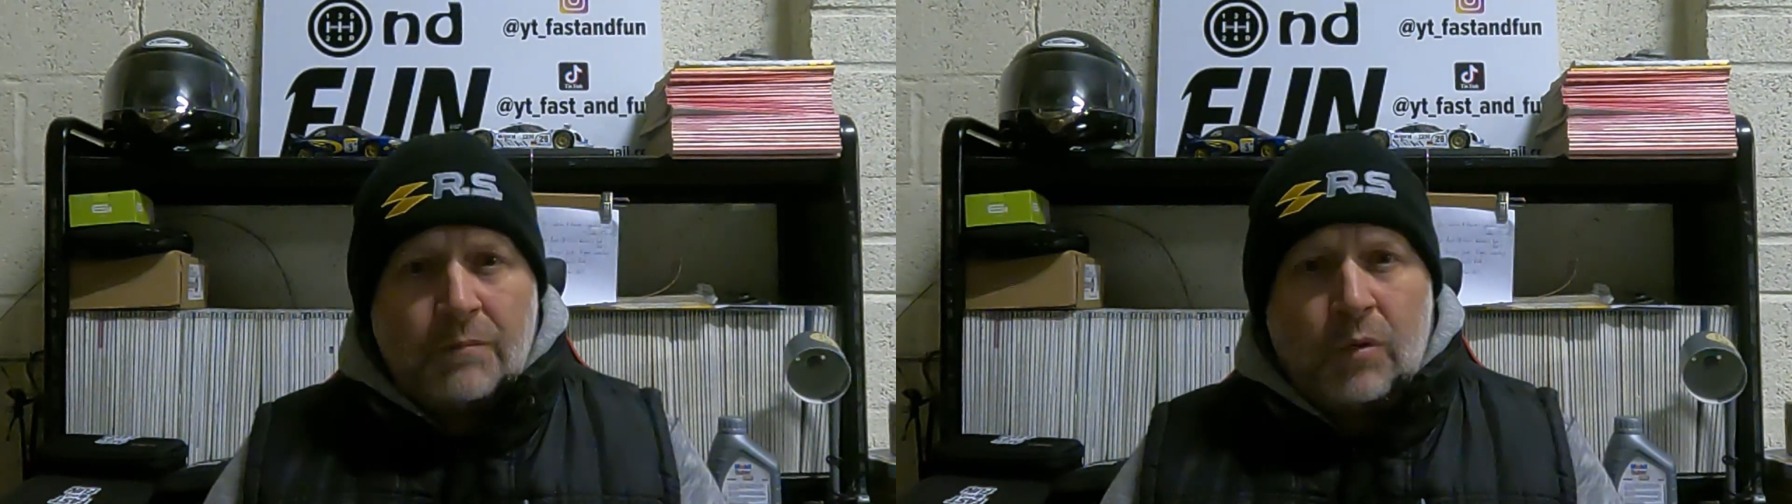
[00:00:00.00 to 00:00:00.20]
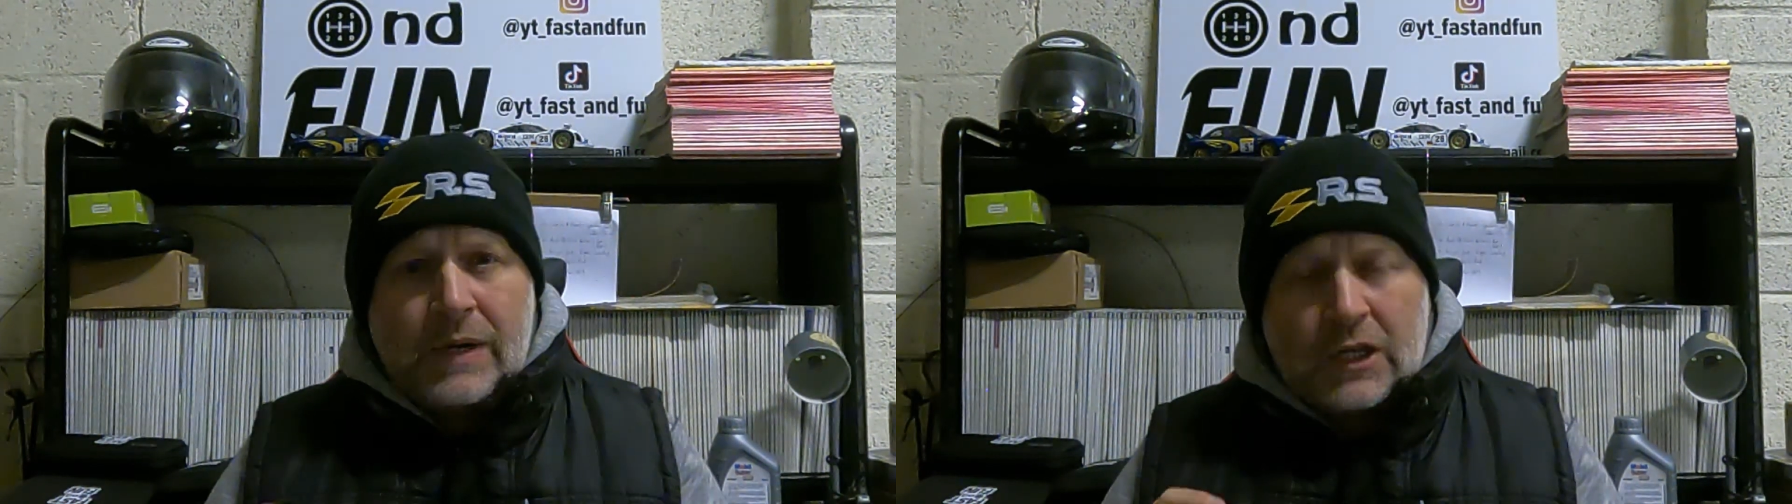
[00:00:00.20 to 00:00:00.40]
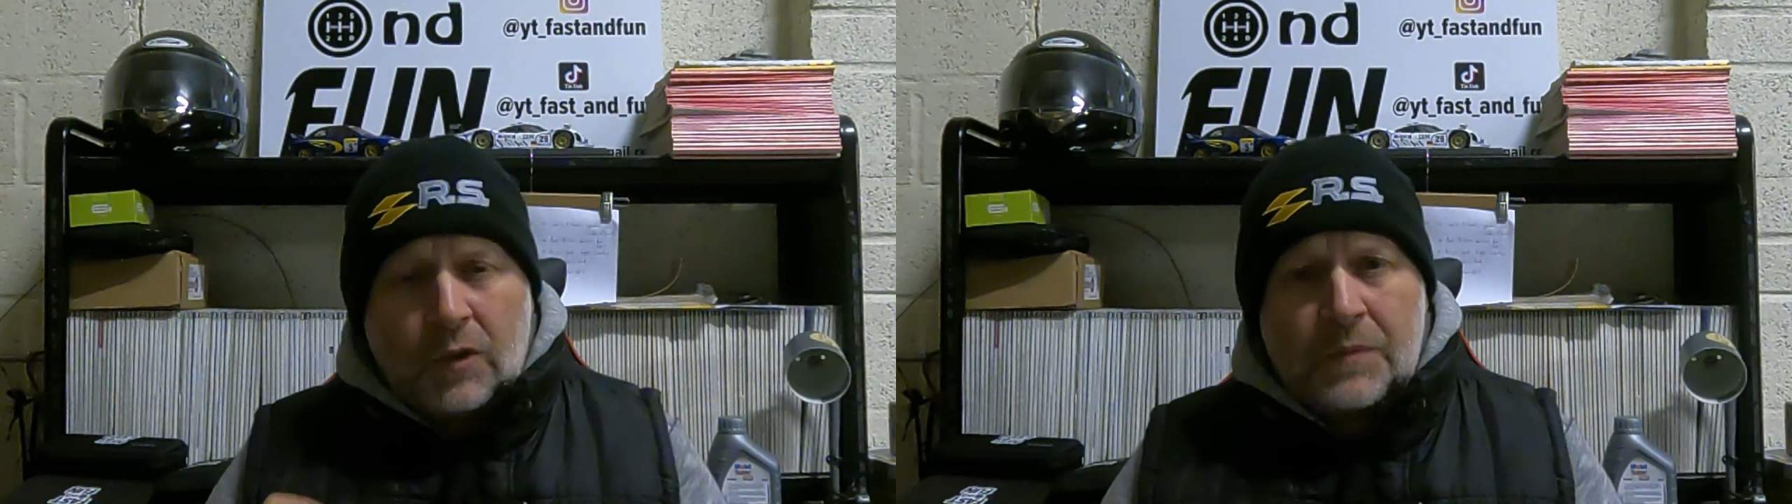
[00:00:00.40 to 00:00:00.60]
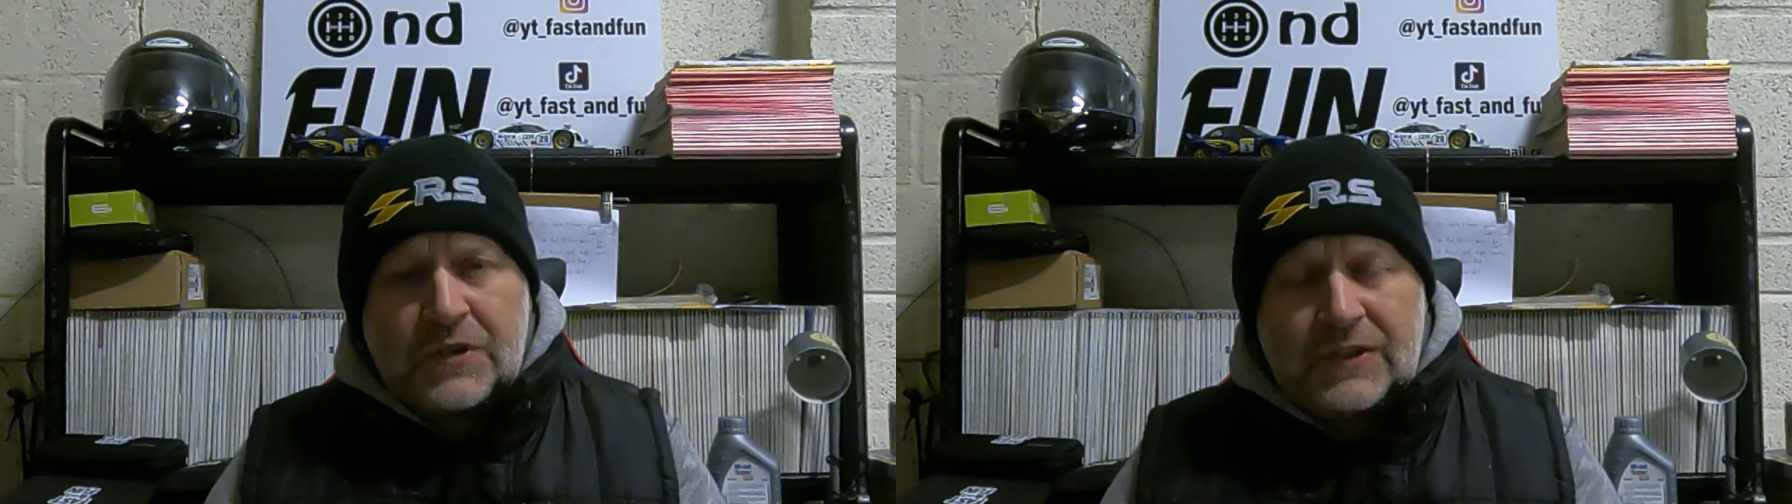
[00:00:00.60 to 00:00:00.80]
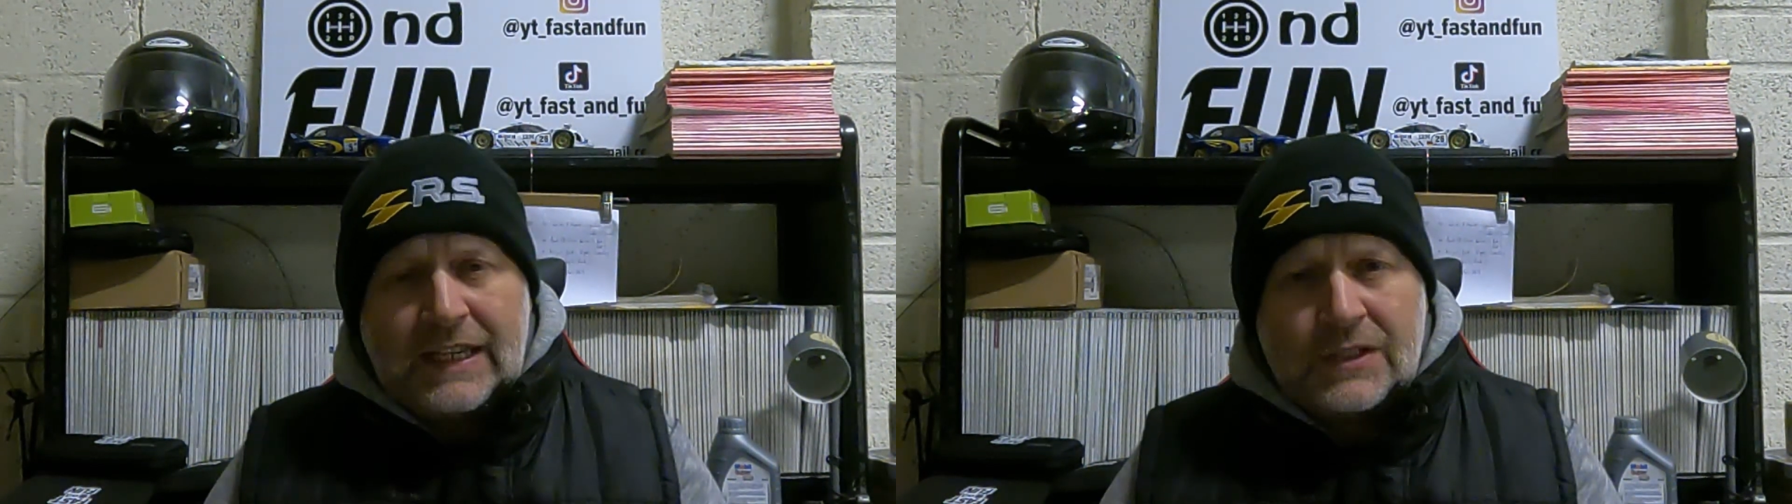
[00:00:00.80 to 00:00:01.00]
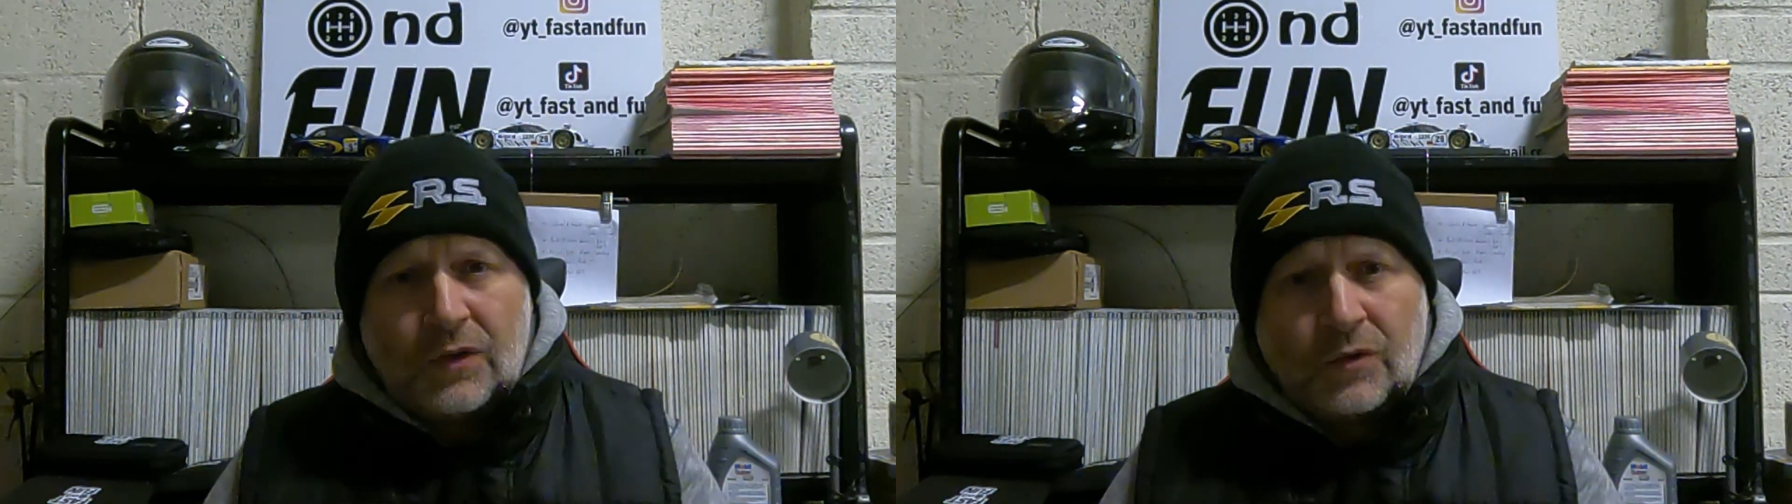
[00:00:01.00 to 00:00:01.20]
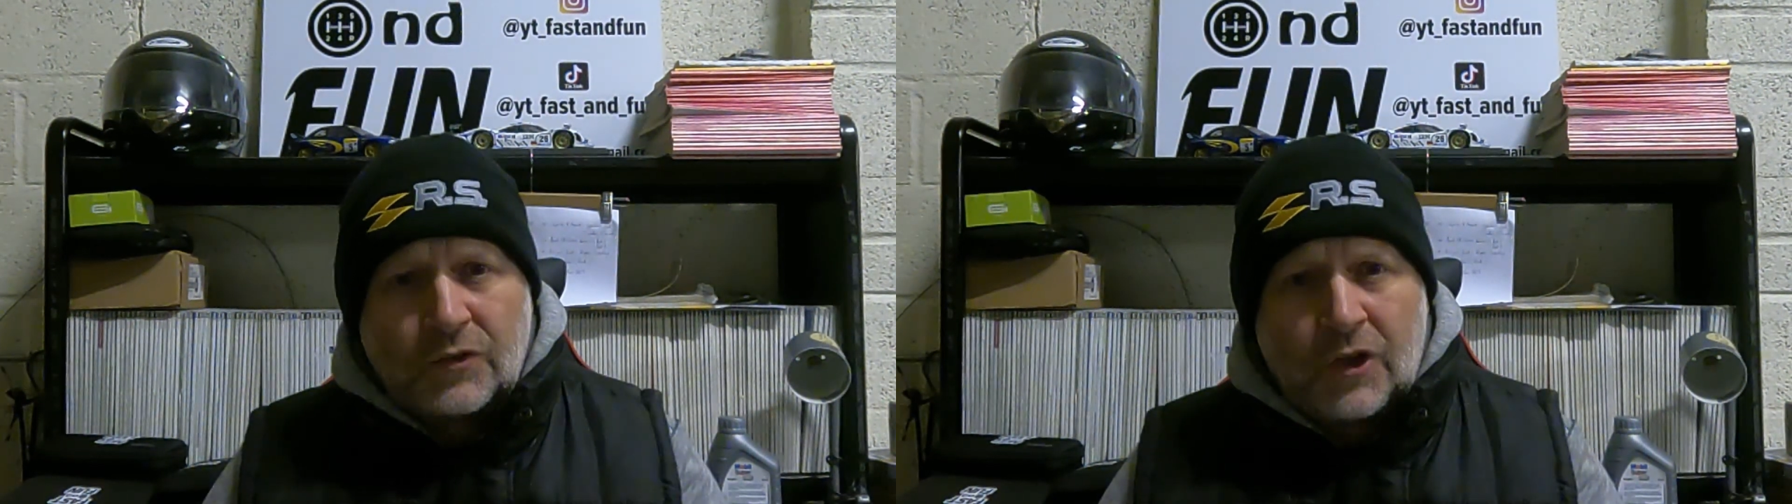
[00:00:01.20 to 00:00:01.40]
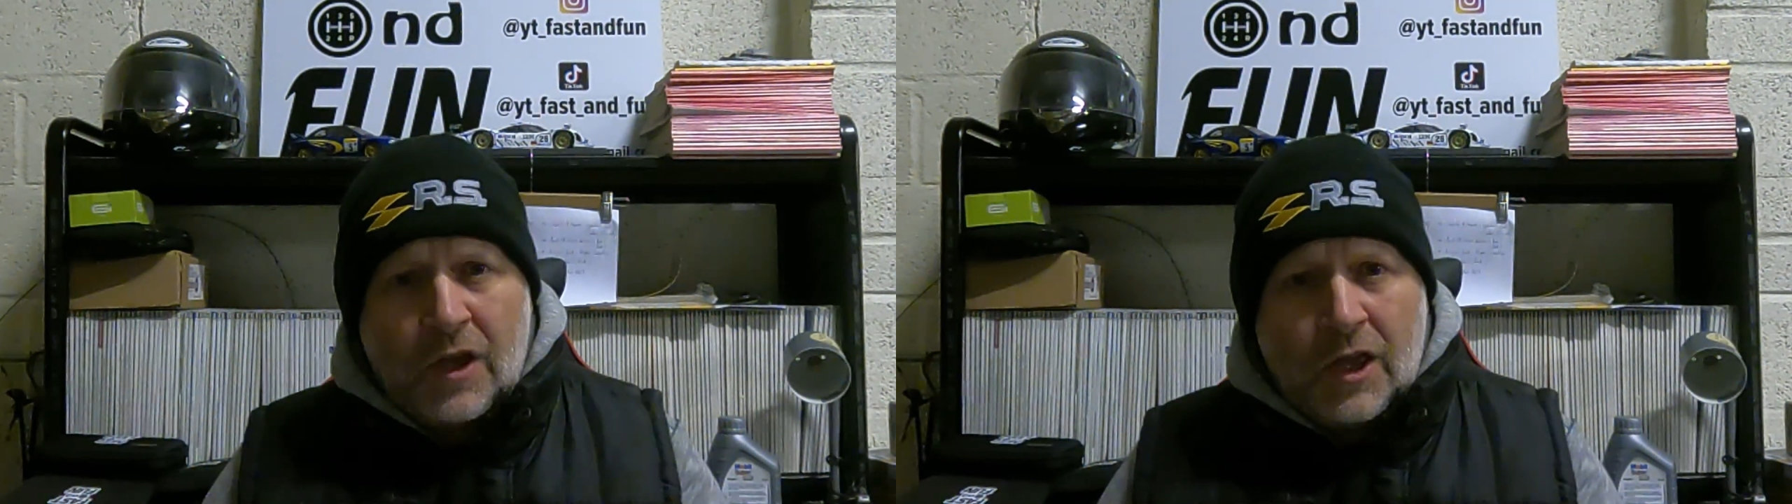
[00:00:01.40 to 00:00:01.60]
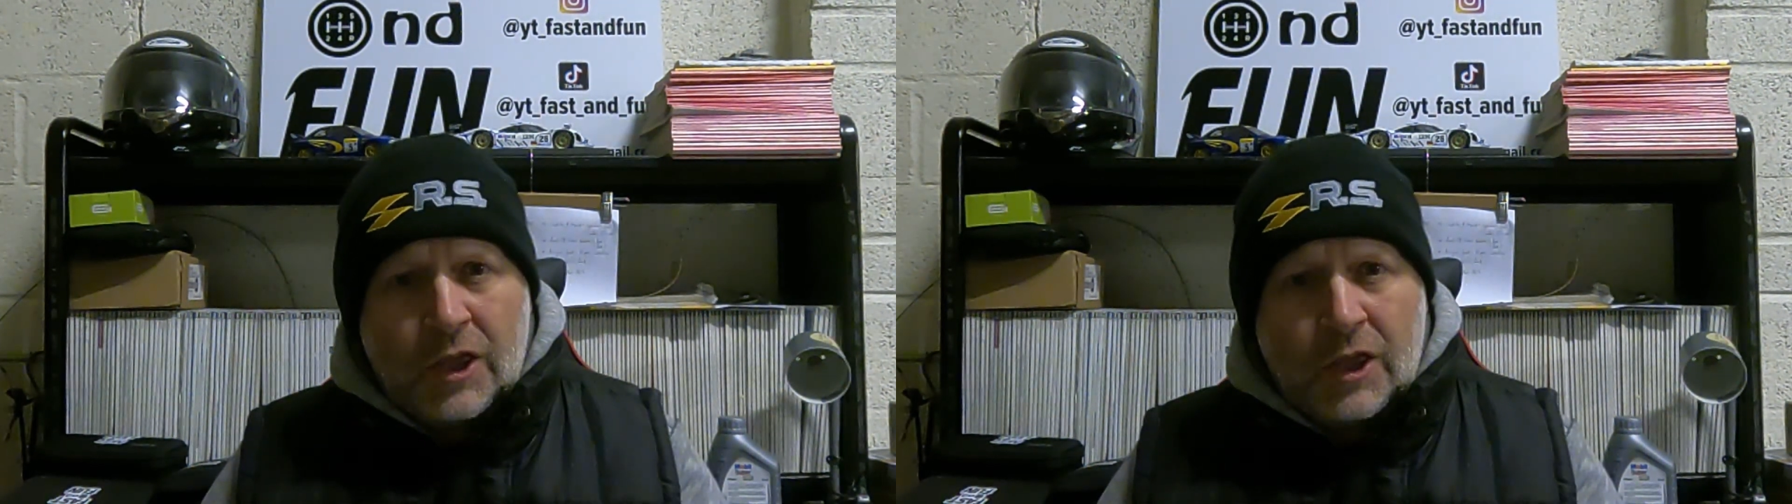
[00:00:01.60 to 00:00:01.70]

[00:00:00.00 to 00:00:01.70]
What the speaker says: but when it comes to diesels,